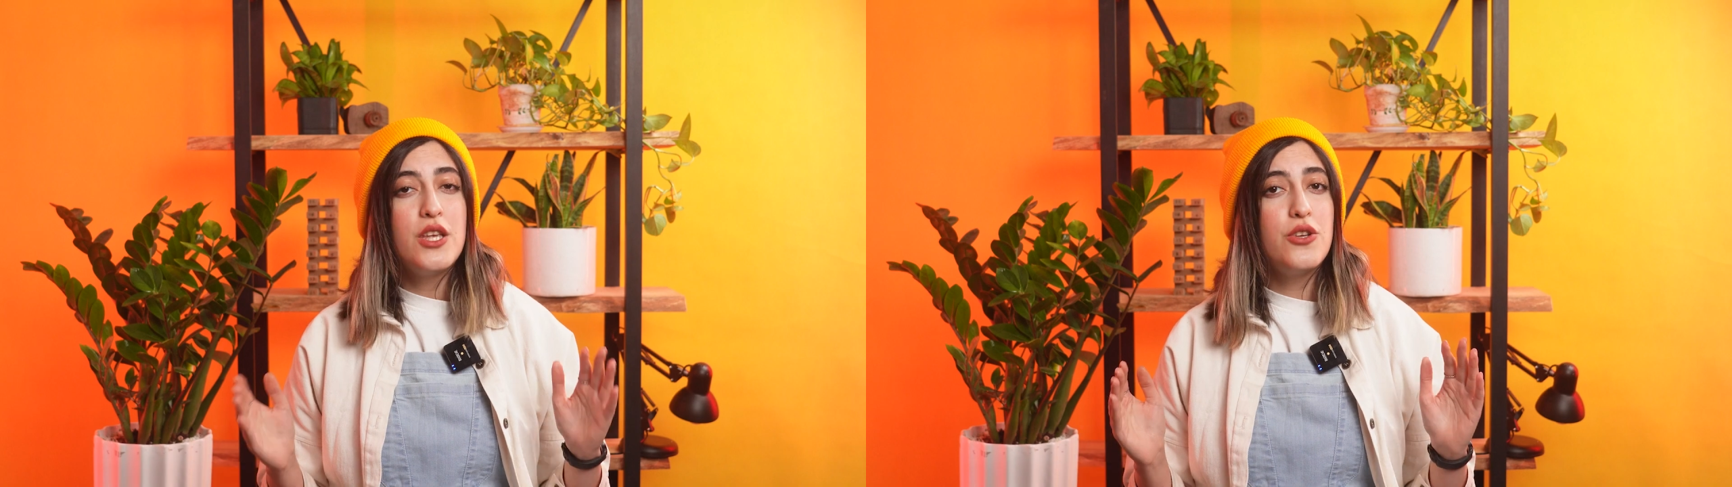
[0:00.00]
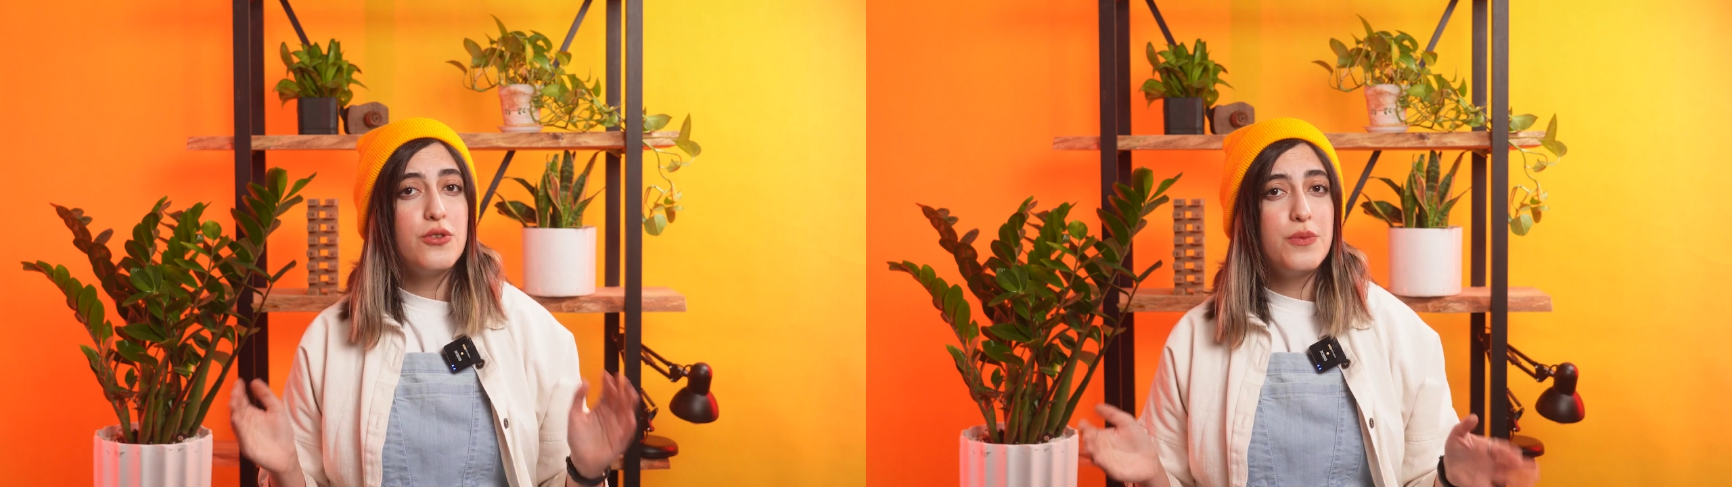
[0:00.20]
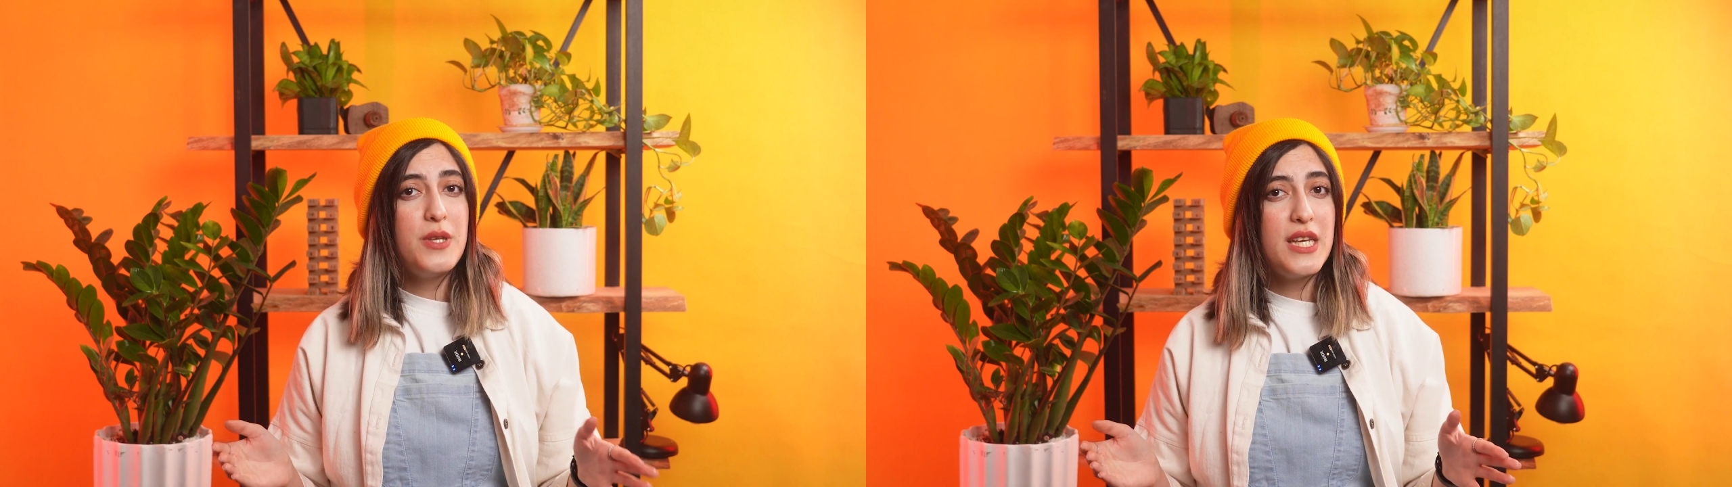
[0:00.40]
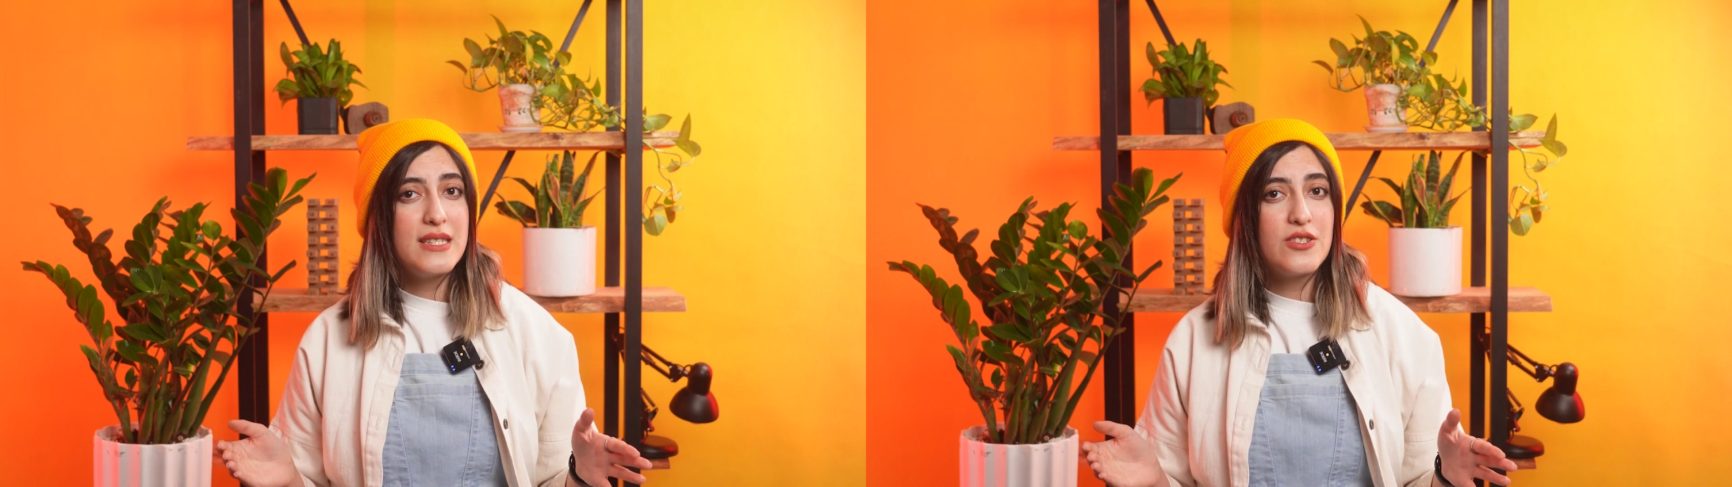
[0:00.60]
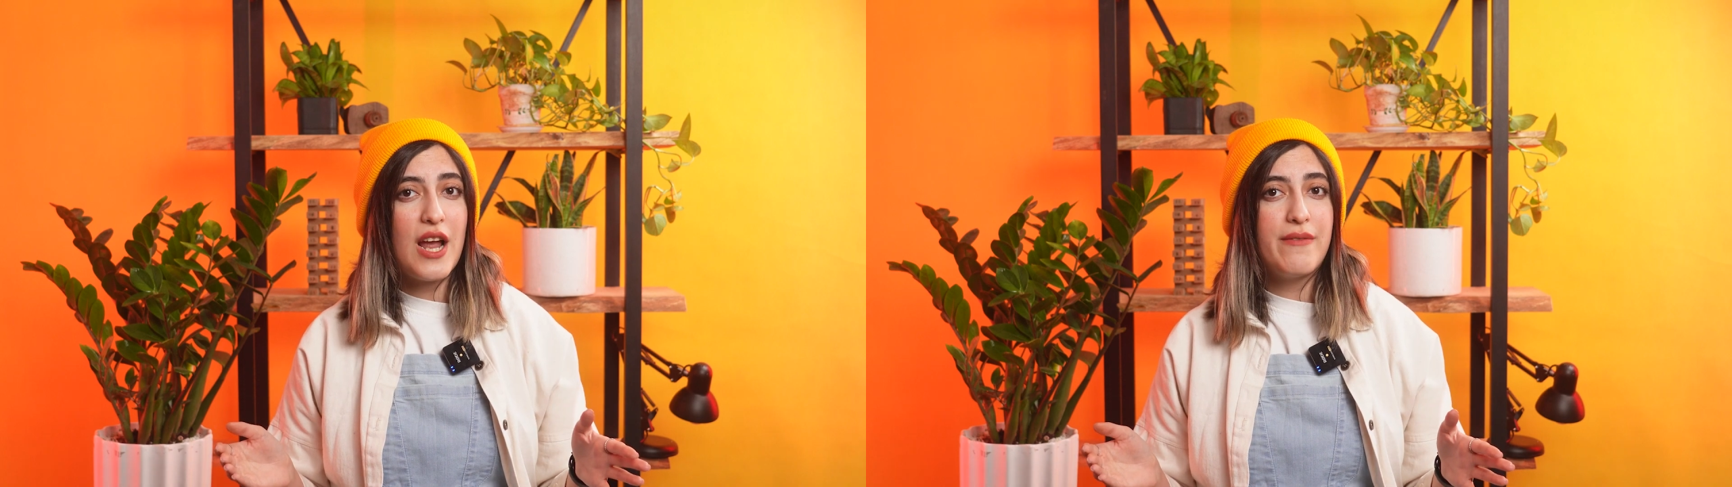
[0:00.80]

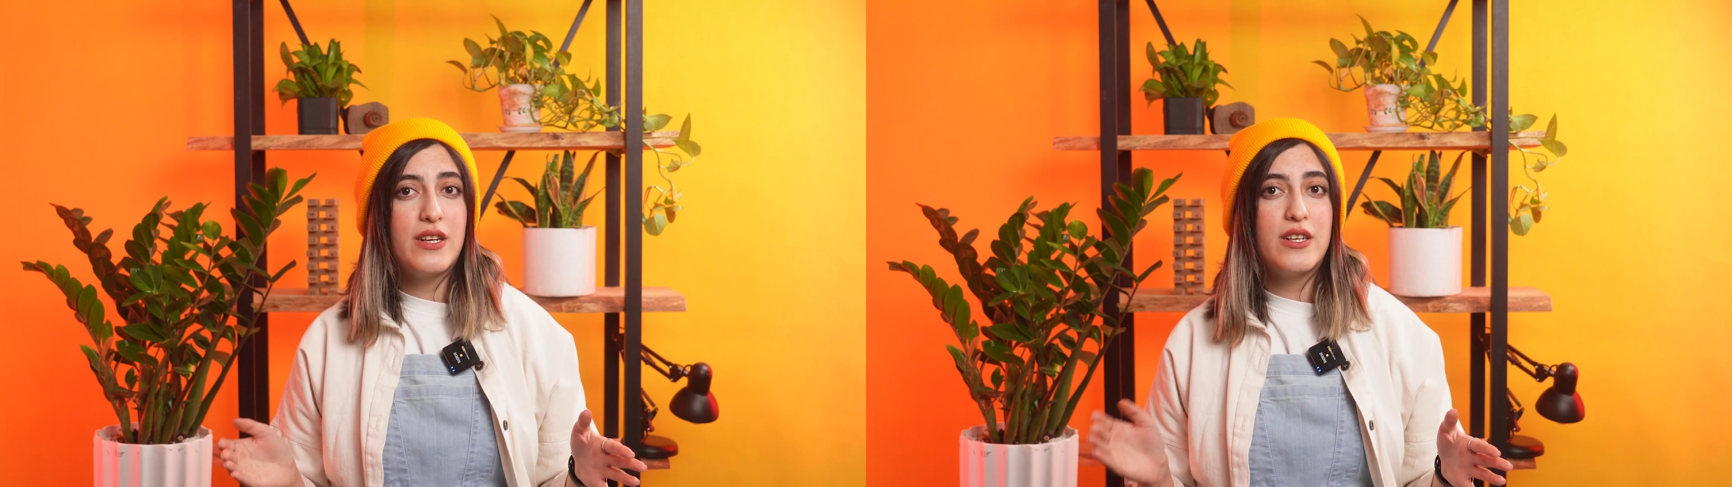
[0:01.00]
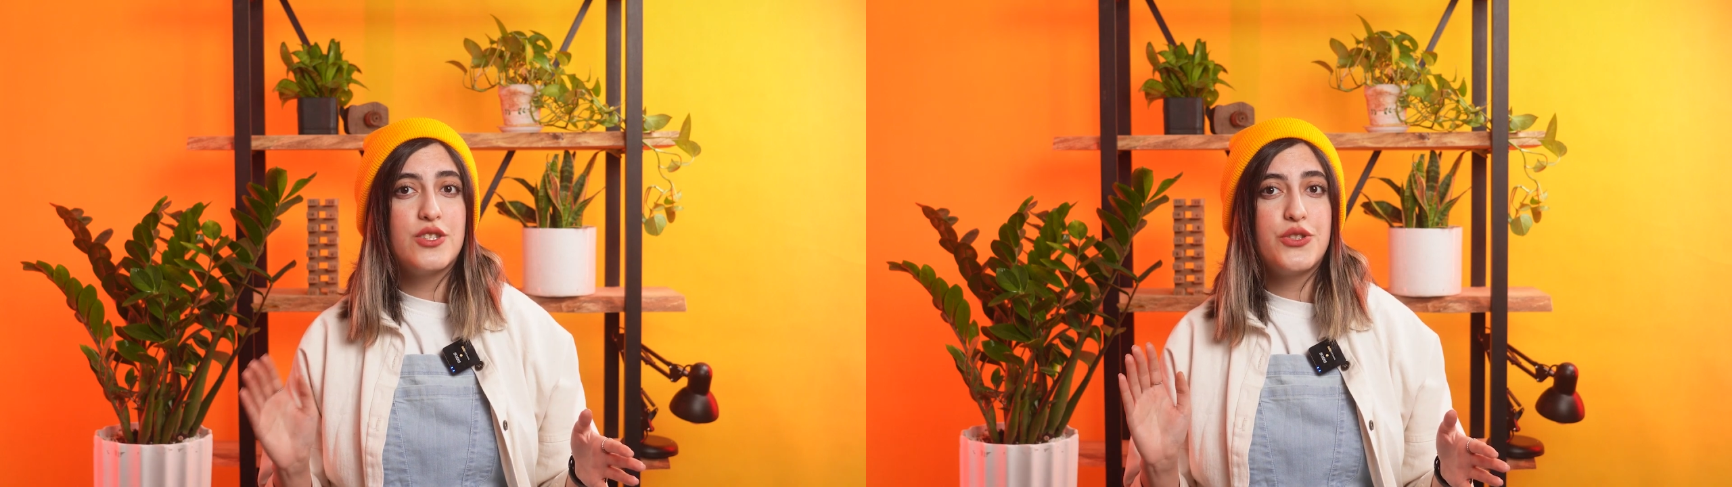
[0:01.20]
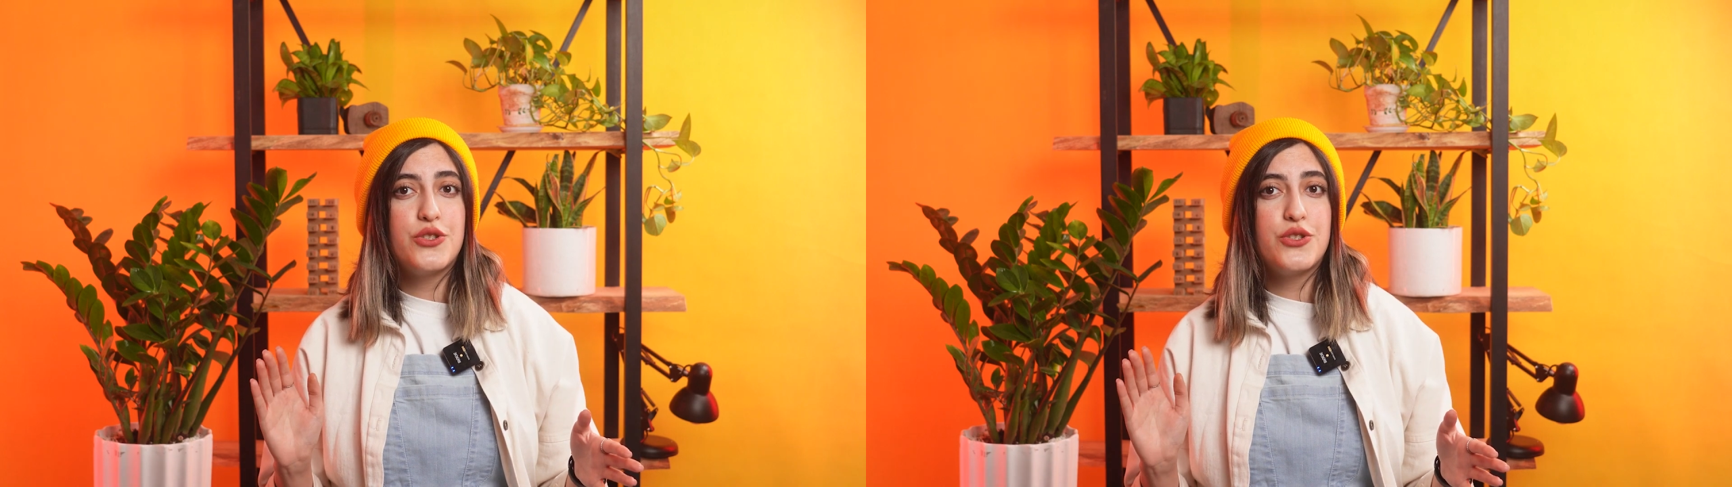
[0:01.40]
European travelers